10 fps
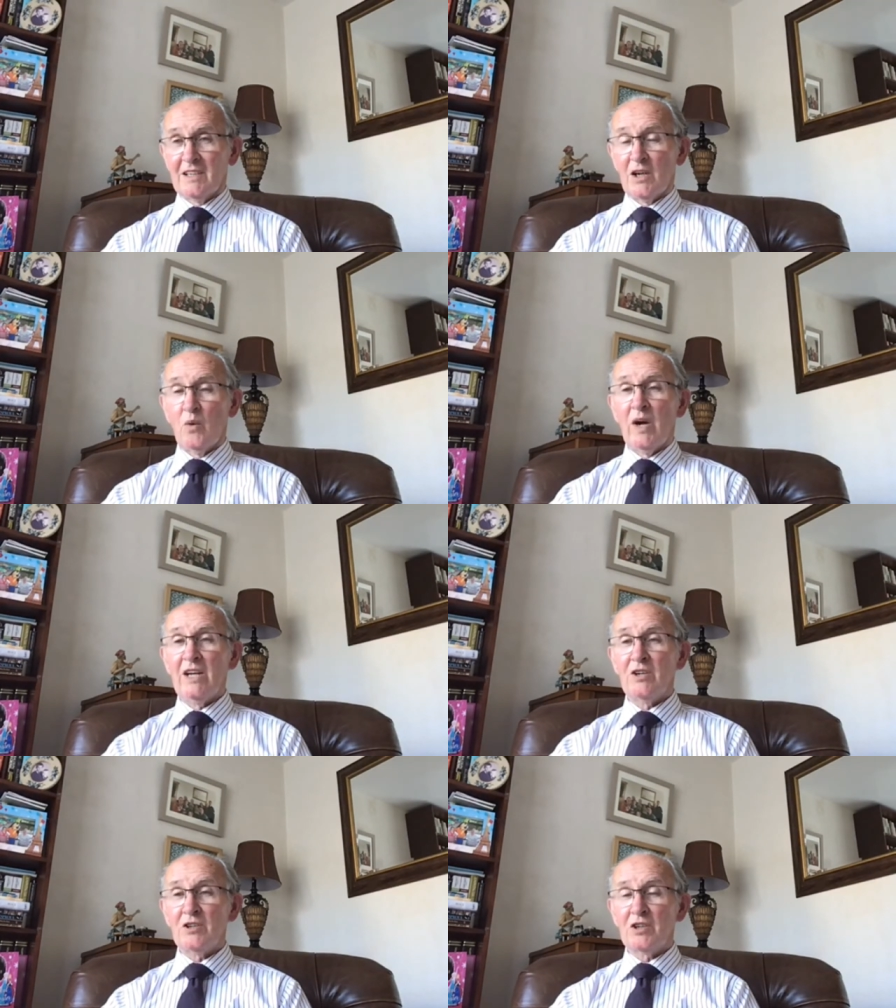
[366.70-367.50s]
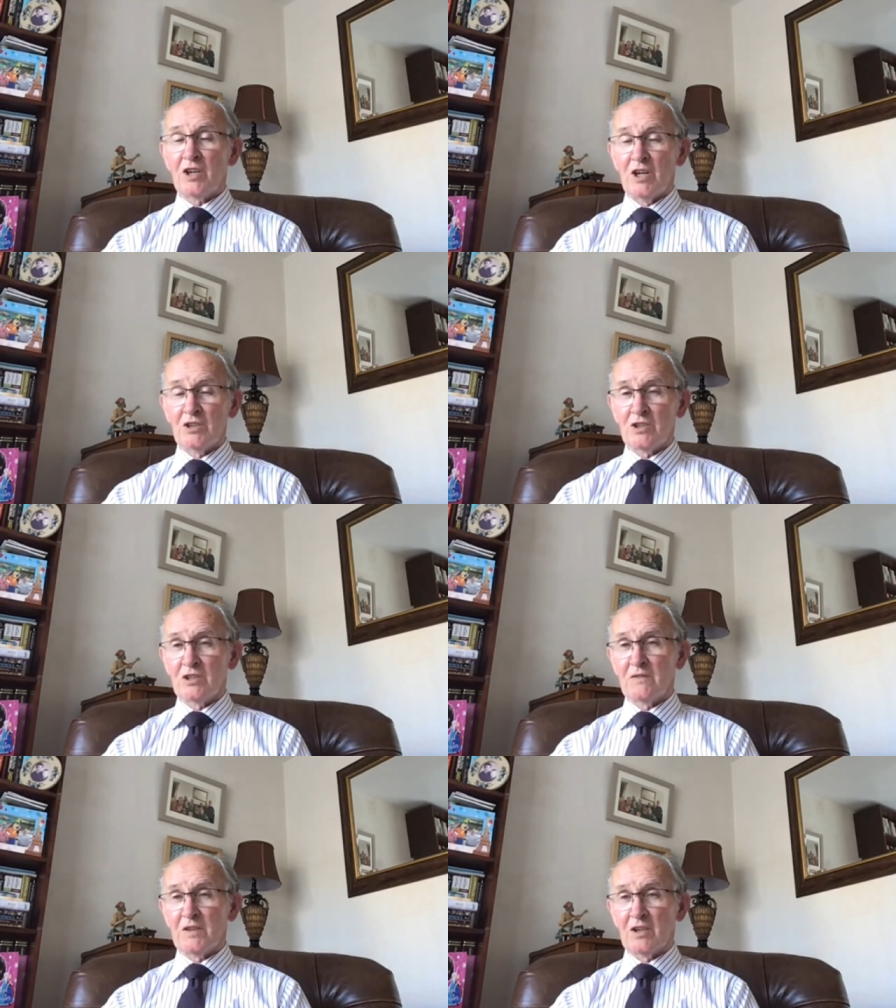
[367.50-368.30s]
Away out in the
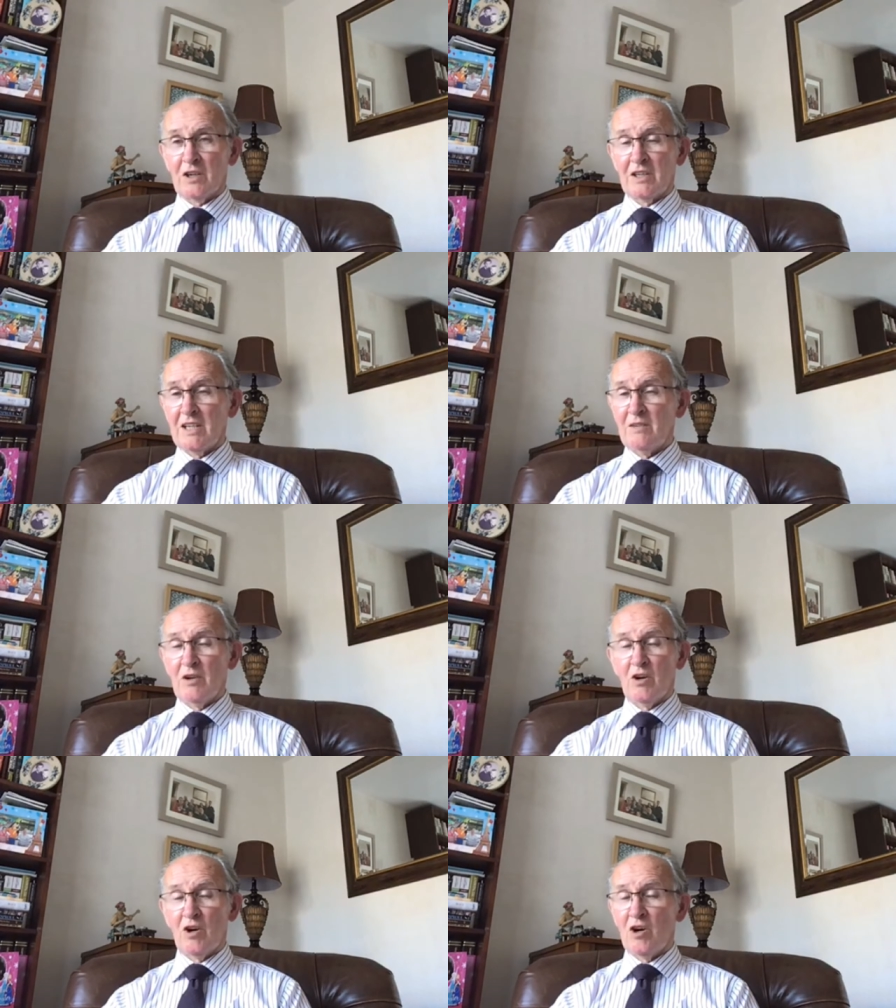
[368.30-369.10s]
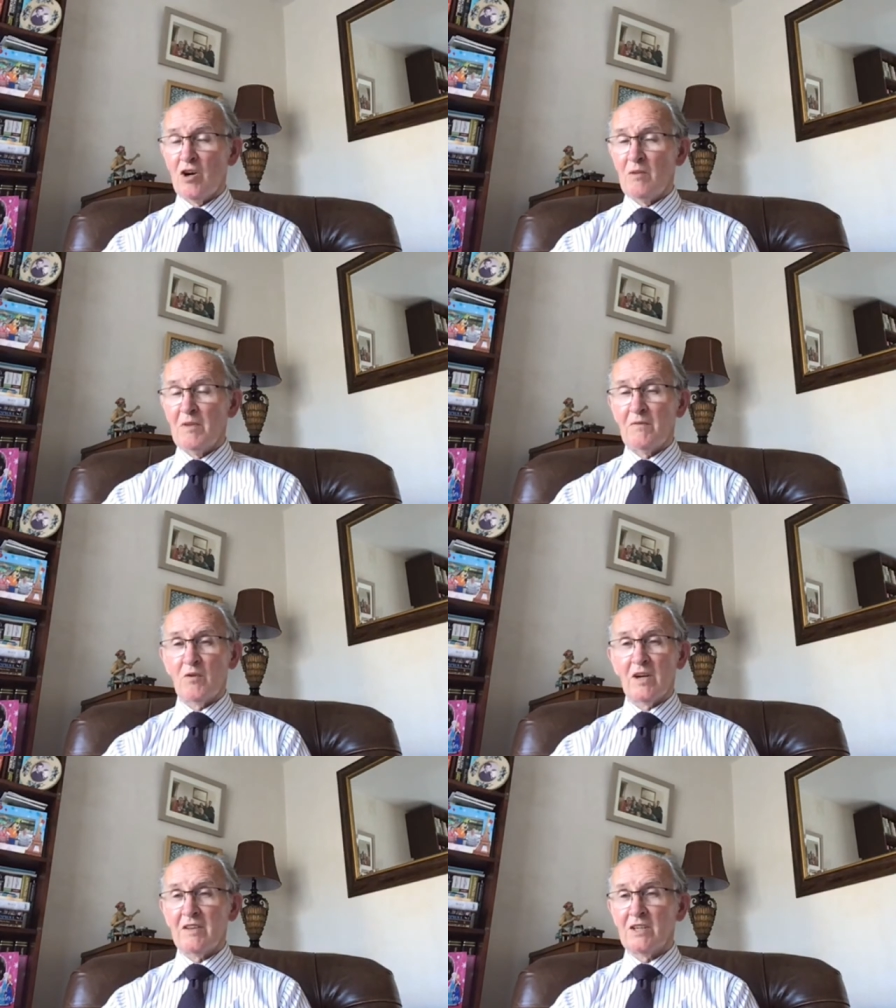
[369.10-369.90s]
councils of eternity, long
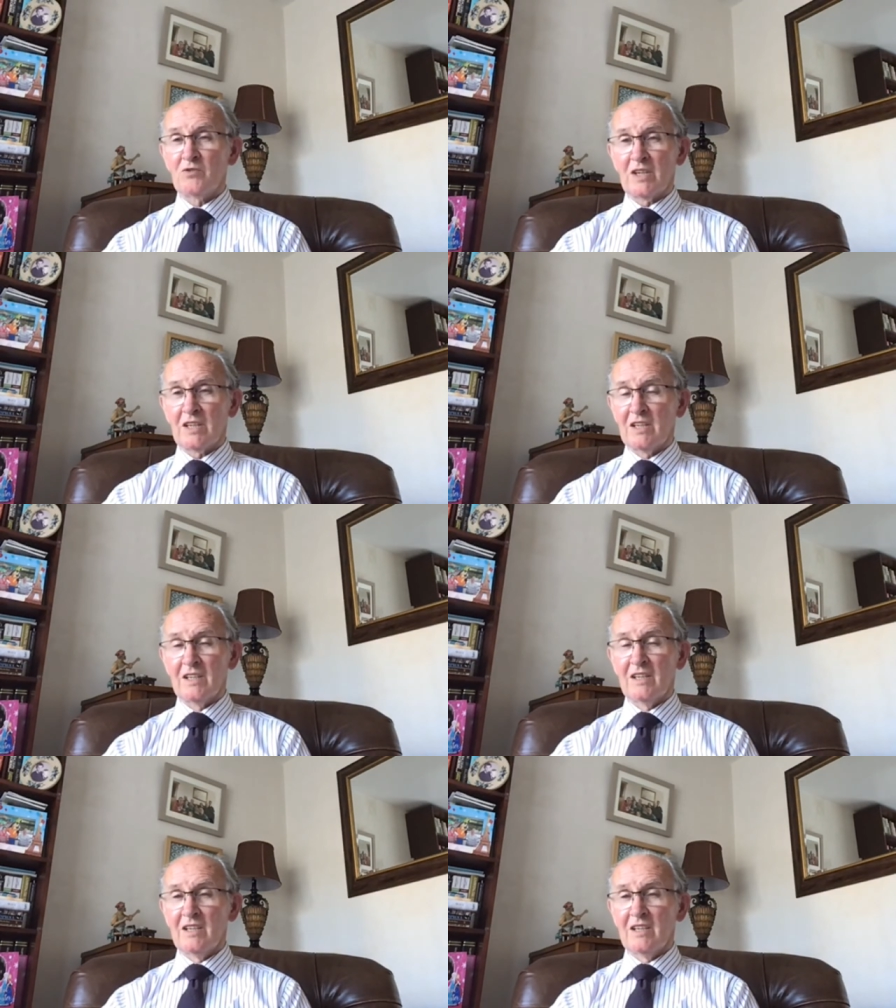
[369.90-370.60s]
before anything's written,